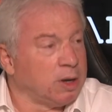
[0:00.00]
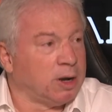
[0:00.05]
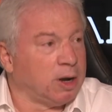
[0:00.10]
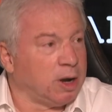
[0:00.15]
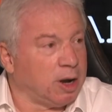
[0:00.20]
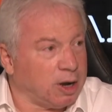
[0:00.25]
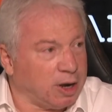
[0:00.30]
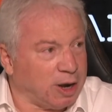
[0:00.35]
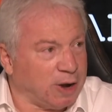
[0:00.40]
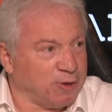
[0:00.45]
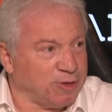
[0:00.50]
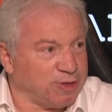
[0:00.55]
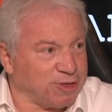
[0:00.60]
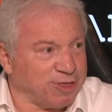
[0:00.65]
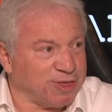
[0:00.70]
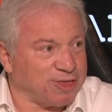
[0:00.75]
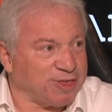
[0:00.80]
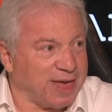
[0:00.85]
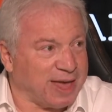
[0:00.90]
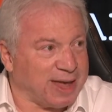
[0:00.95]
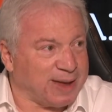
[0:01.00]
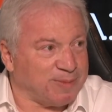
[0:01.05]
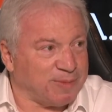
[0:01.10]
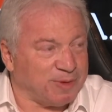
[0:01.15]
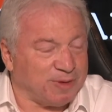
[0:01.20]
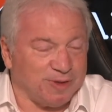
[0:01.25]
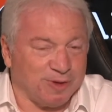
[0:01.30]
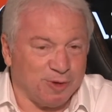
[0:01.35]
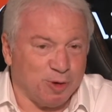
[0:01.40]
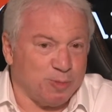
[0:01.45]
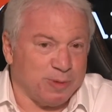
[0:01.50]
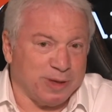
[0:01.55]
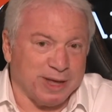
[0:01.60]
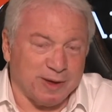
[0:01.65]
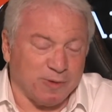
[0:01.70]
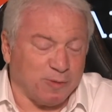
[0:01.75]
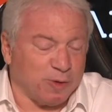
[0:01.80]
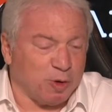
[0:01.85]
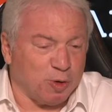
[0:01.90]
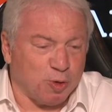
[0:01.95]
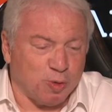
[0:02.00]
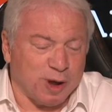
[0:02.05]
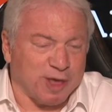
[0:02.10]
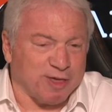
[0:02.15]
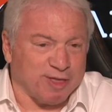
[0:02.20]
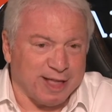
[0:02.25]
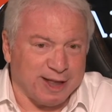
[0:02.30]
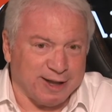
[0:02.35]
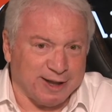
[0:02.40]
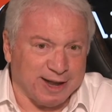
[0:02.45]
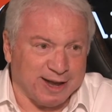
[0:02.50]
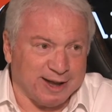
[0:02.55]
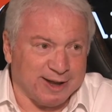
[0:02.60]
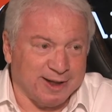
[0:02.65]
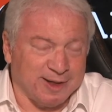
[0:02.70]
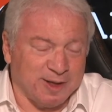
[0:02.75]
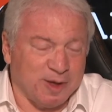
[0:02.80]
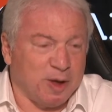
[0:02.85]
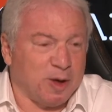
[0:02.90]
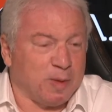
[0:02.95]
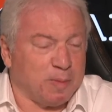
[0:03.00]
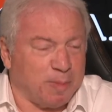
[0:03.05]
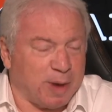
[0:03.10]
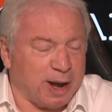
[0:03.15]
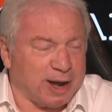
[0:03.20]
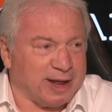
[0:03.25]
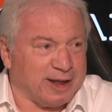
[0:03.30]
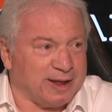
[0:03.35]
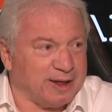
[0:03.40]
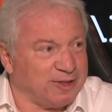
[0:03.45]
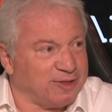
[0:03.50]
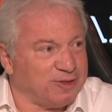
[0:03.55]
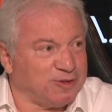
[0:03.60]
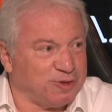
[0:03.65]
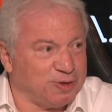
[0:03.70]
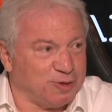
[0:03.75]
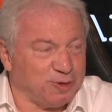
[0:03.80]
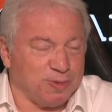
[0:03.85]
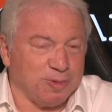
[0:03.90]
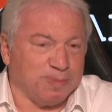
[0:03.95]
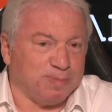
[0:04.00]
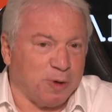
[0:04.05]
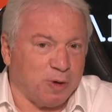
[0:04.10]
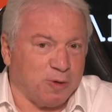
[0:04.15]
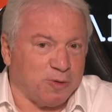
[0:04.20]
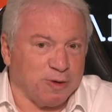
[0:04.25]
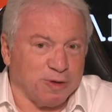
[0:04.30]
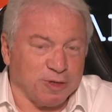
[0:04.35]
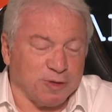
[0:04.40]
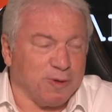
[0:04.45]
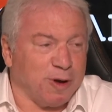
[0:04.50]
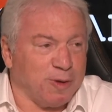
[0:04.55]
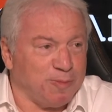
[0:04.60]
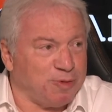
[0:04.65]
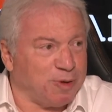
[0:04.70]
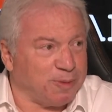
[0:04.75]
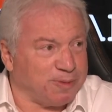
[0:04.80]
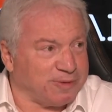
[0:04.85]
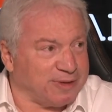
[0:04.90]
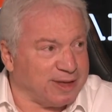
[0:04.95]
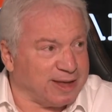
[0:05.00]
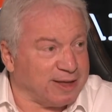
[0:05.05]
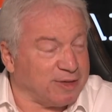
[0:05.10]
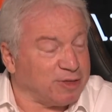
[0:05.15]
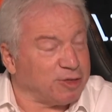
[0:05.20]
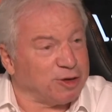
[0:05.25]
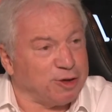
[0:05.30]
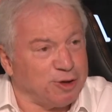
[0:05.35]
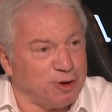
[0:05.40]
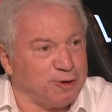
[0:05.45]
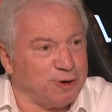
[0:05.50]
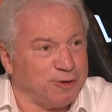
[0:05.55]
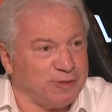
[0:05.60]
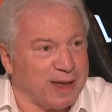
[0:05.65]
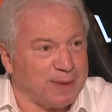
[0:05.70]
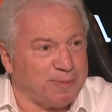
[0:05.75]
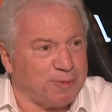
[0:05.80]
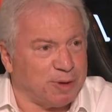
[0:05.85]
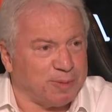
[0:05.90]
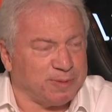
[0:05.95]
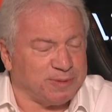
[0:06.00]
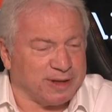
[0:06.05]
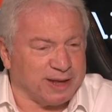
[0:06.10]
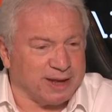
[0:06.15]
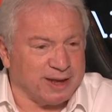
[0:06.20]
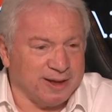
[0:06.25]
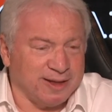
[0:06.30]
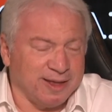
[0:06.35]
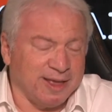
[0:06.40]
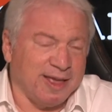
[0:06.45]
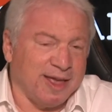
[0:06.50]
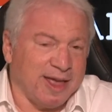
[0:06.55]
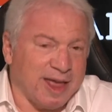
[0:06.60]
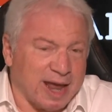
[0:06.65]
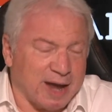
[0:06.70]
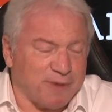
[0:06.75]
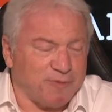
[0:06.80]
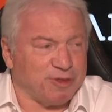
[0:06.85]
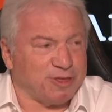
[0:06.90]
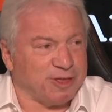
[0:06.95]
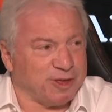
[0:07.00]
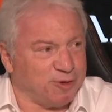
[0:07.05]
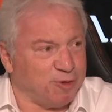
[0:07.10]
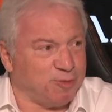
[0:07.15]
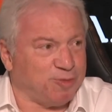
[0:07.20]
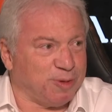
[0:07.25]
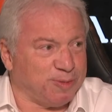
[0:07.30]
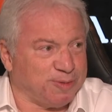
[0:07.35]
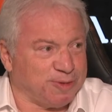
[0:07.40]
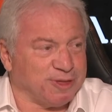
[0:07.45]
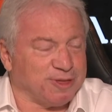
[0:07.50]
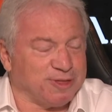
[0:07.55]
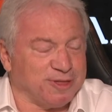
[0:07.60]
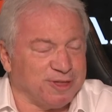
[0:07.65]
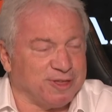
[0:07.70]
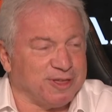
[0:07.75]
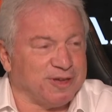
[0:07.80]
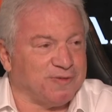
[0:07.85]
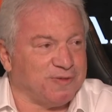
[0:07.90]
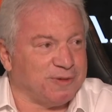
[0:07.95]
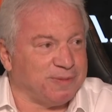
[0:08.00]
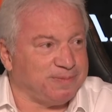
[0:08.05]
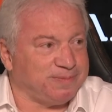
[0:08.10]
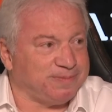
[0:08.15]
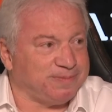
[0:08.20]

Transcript: loans are the same, albeit we're always lending money to borrowers who own property, secured on that property. Every single proposition is different.